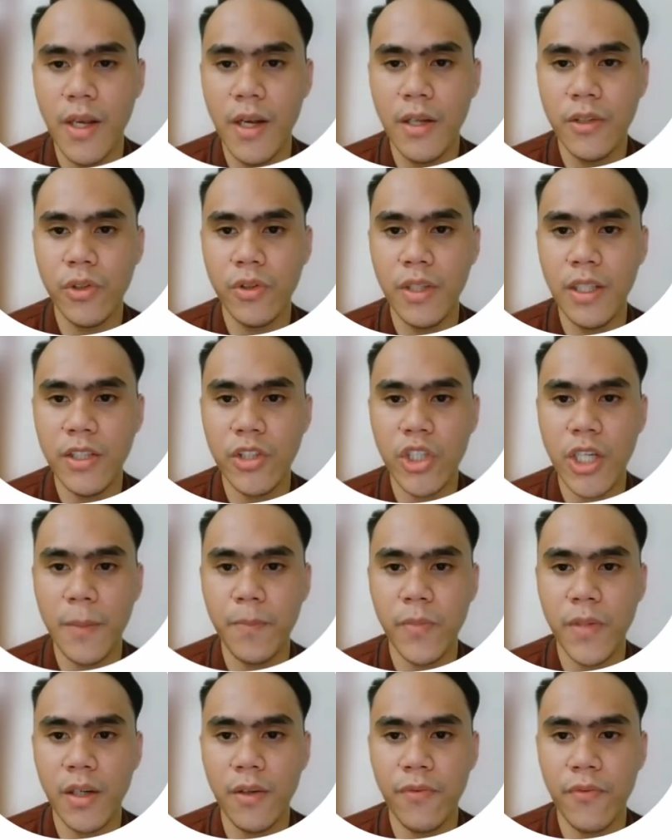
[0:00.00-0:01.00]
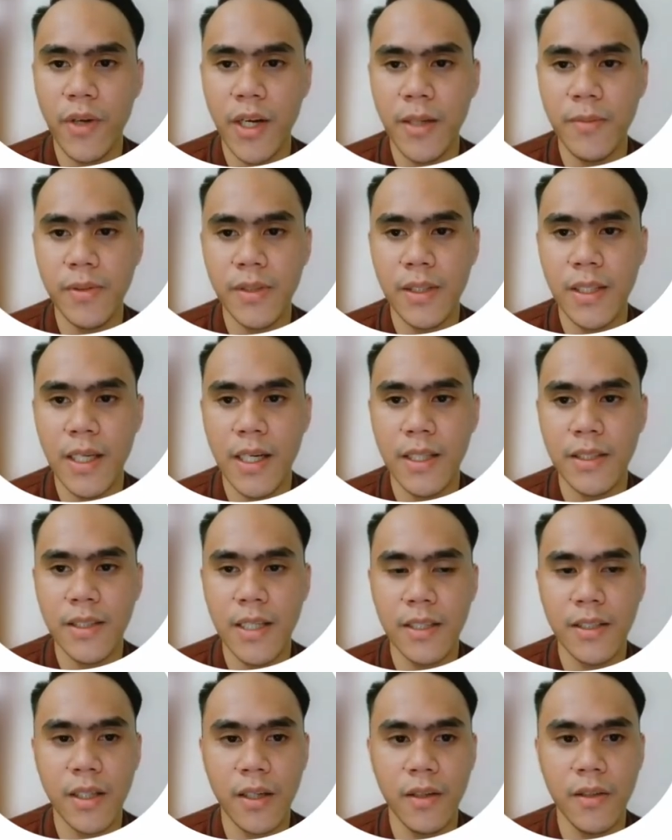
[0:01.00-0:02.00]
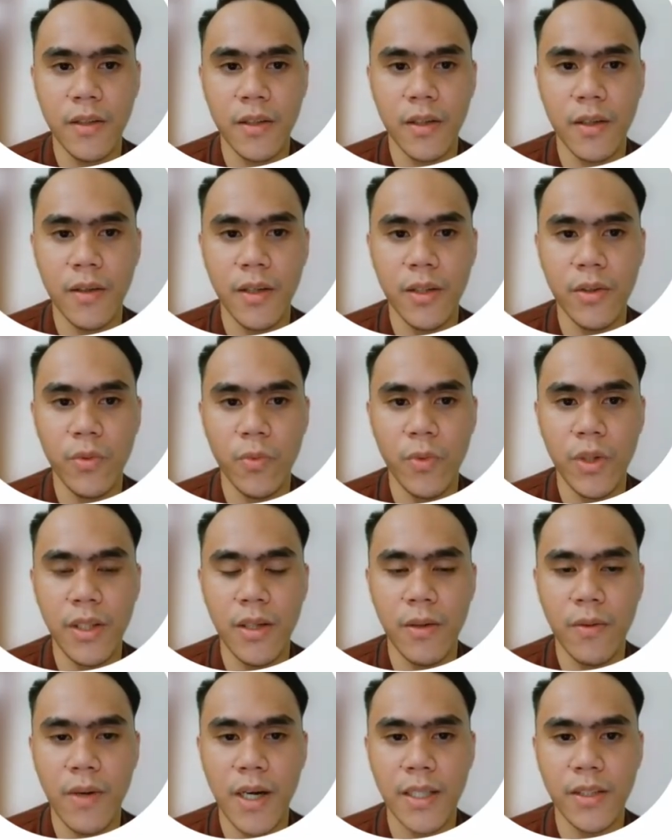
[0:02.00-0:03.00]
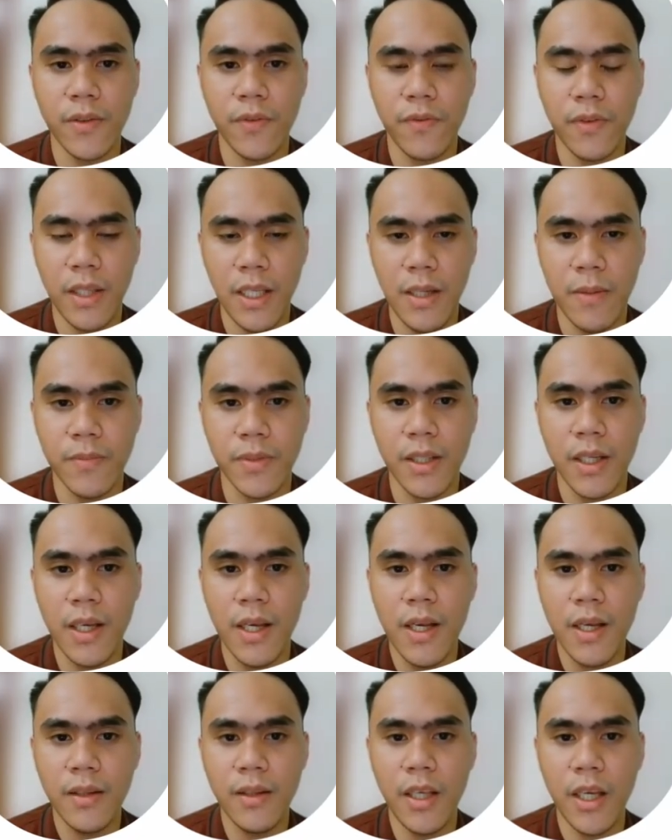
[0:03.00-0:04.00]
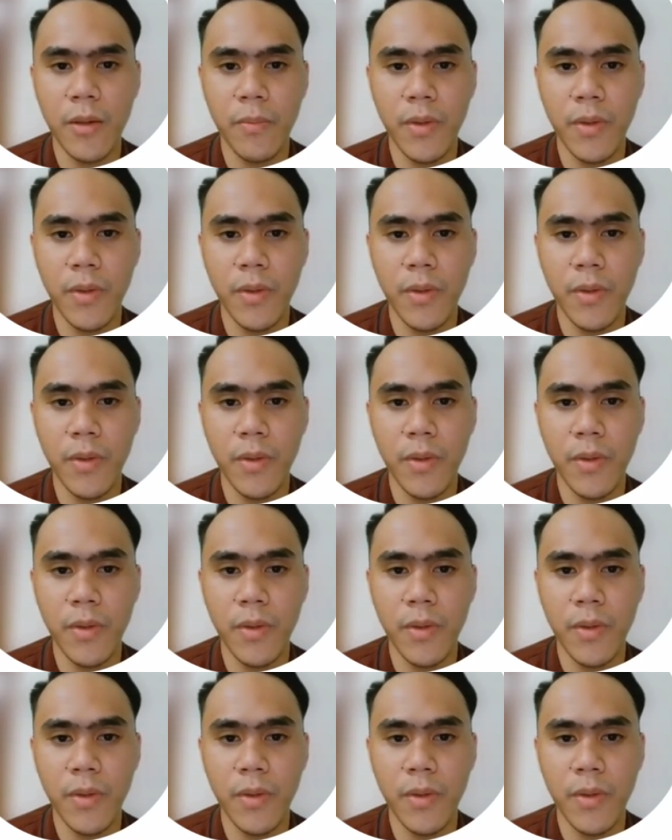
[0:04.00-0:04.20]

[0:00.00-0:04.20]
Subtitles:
So this chapter frames thus as a concurrent with the rise of teams. The